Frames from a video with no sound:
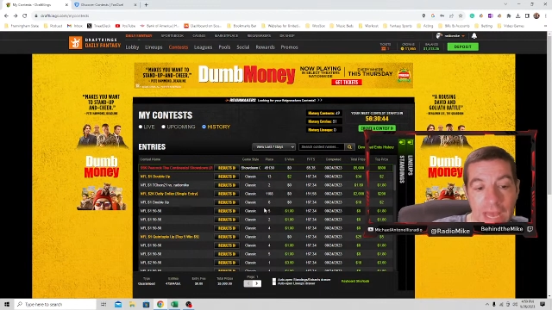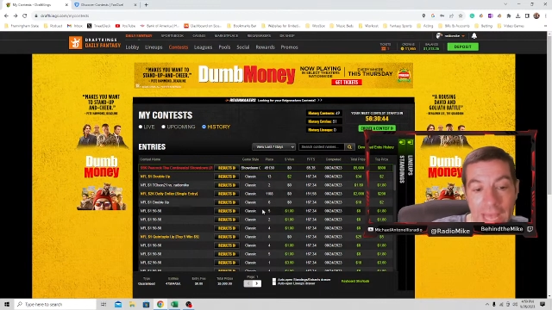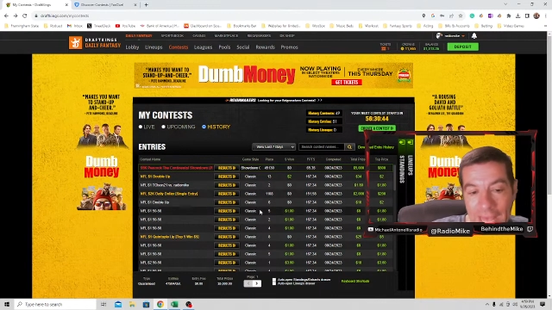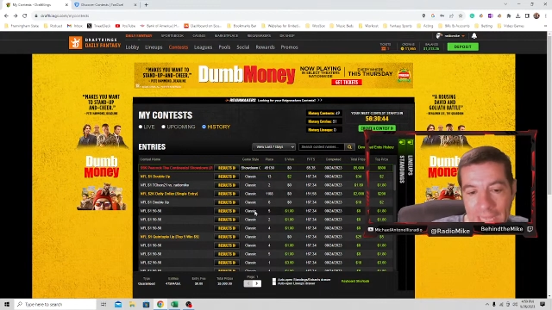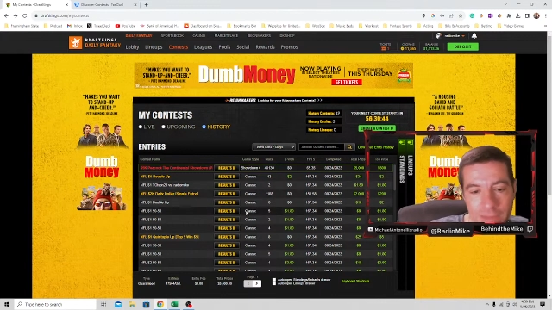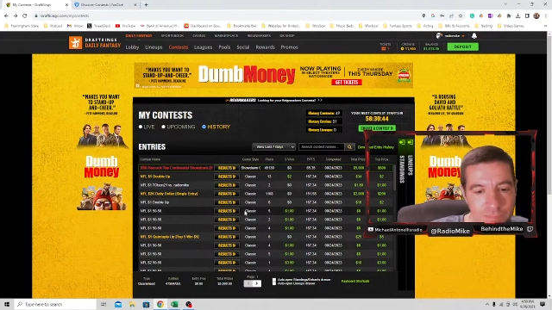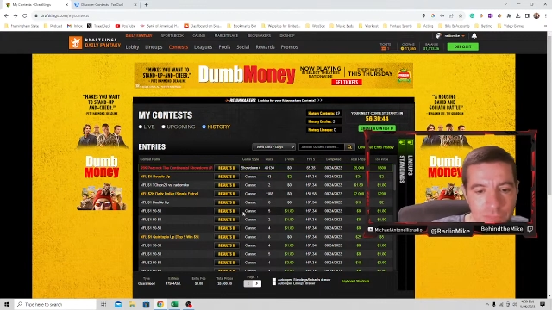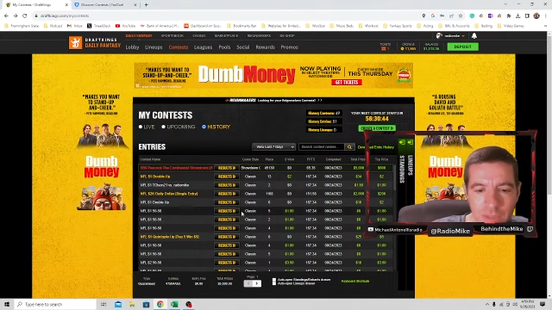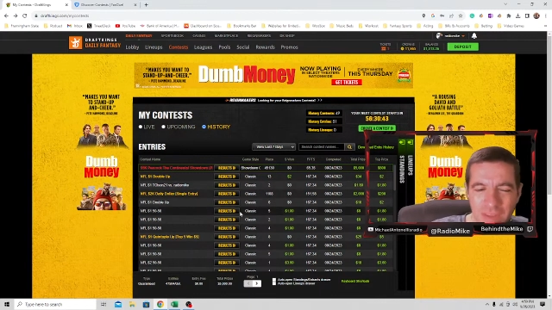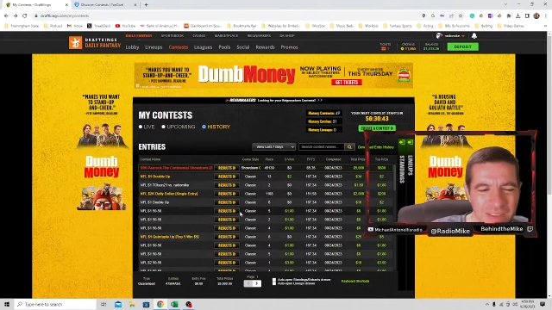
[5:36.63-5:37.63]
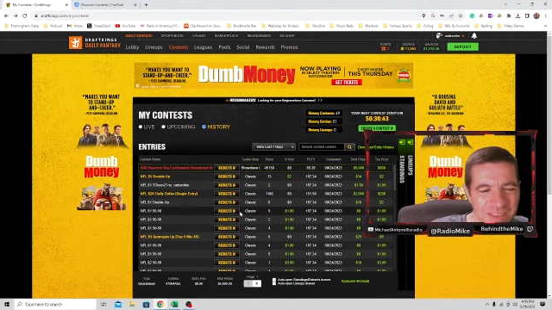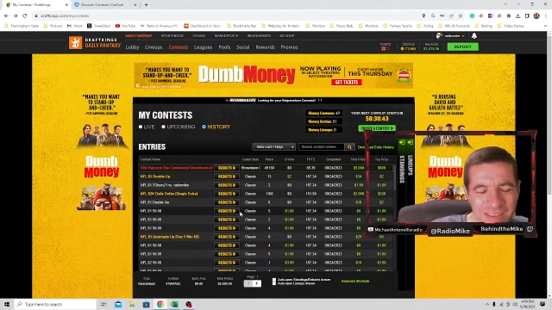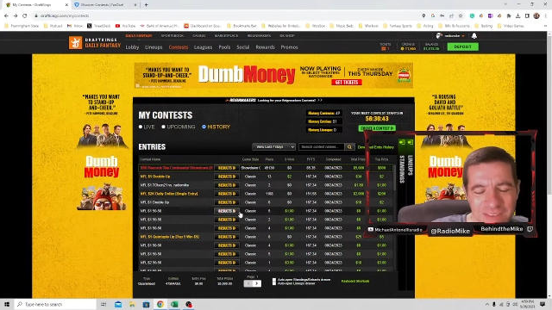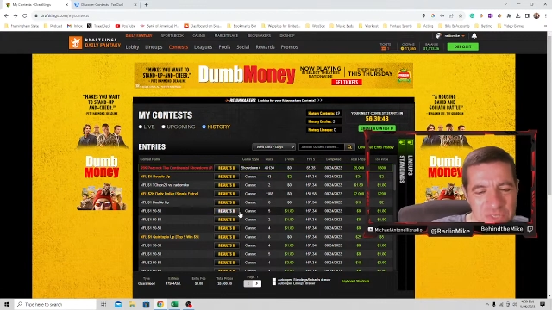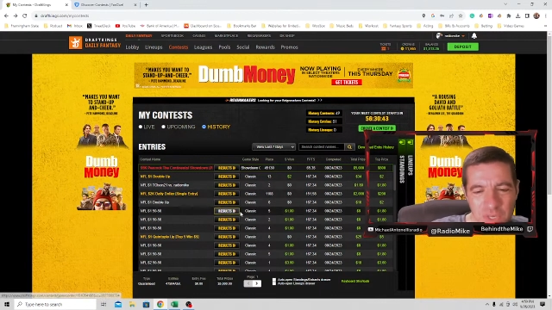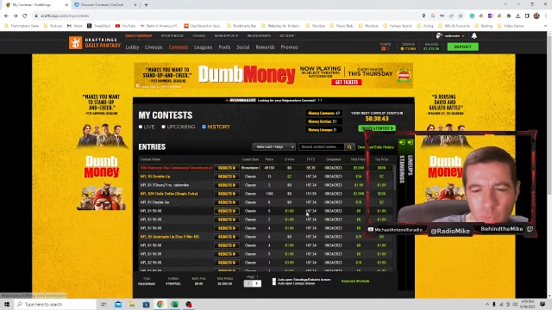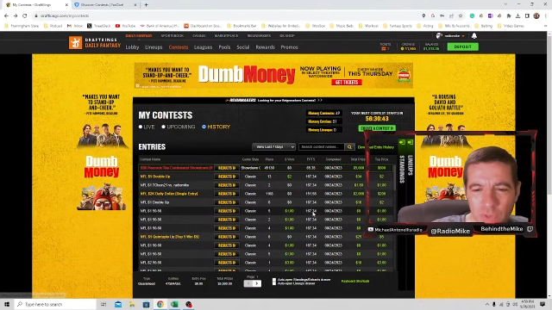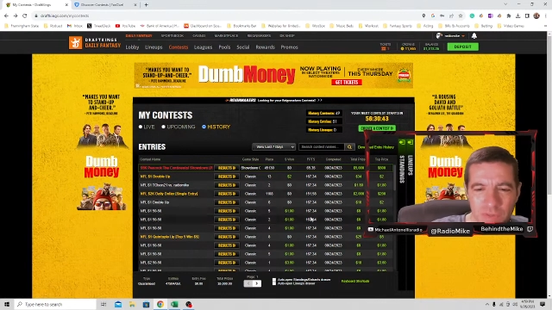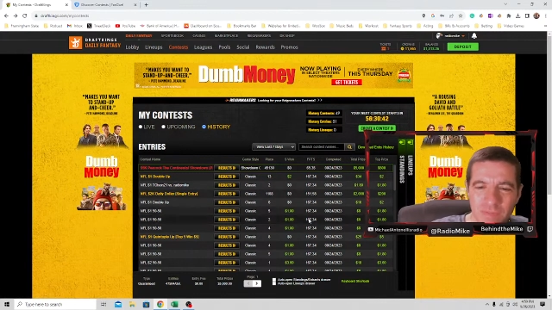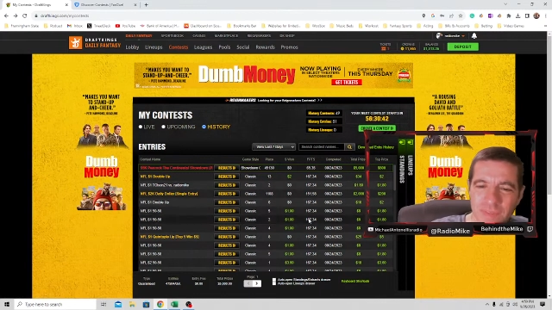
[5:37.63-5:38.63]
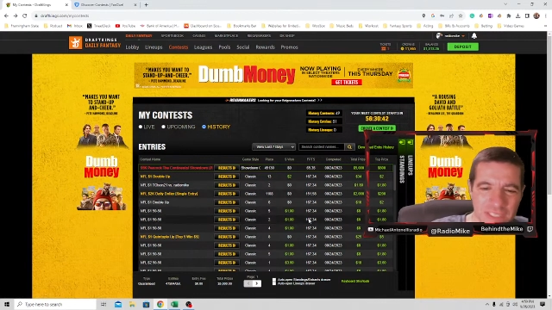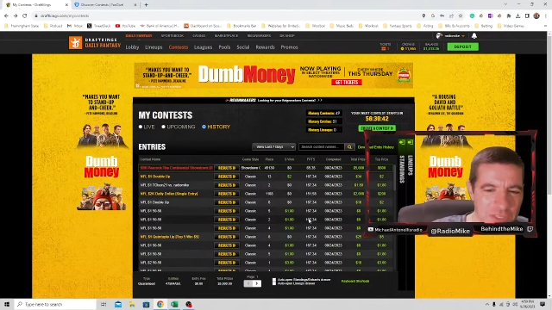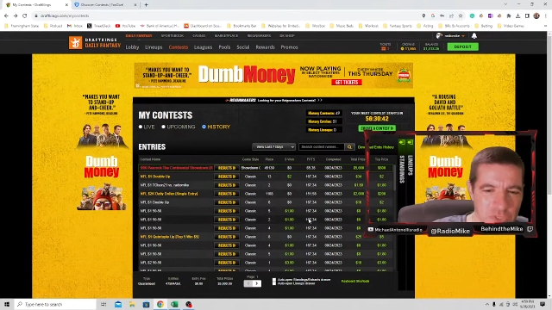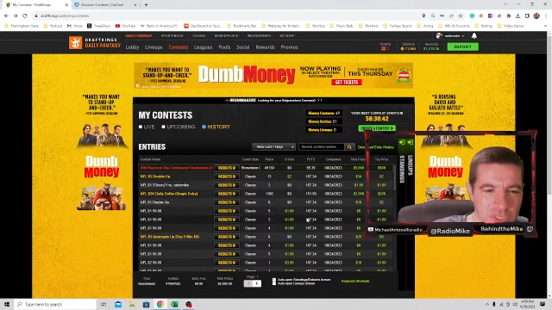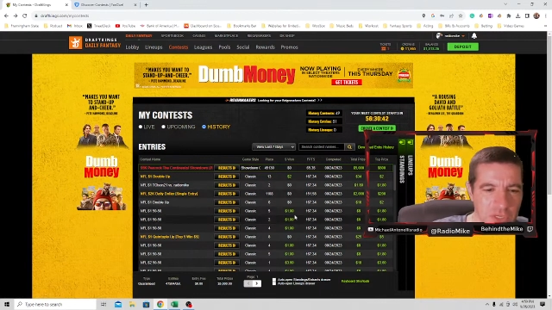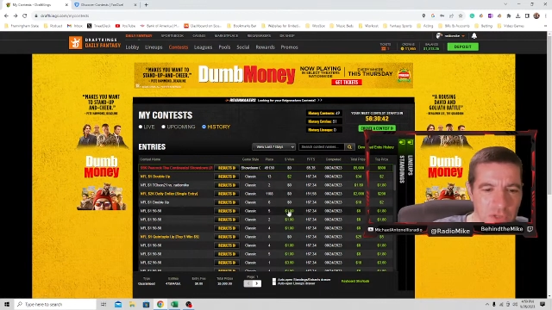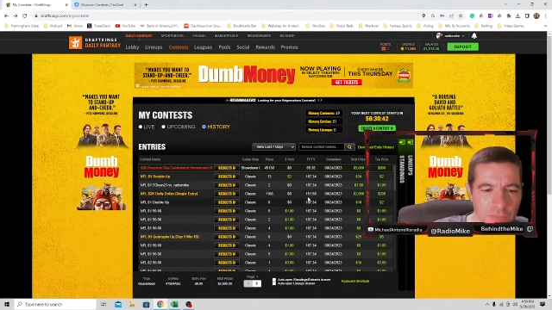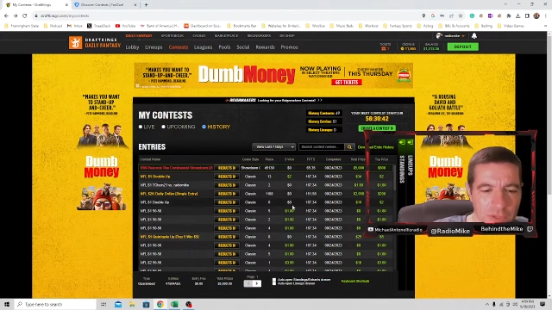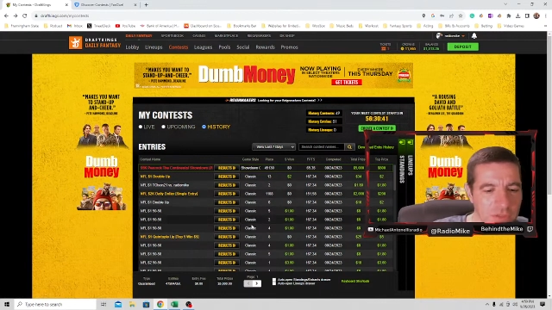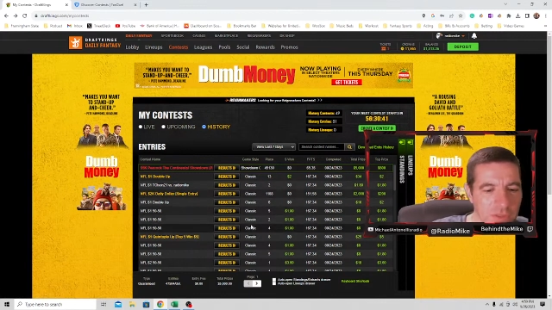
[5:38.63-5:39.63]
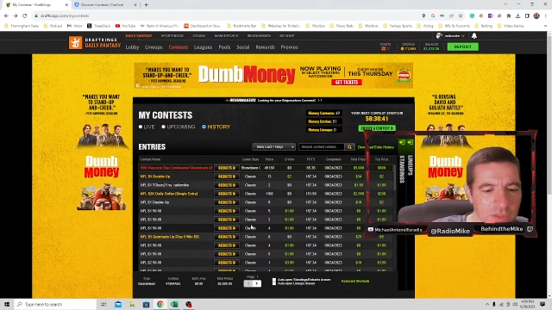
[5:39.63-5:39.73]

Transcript: I had him as someone to consider, but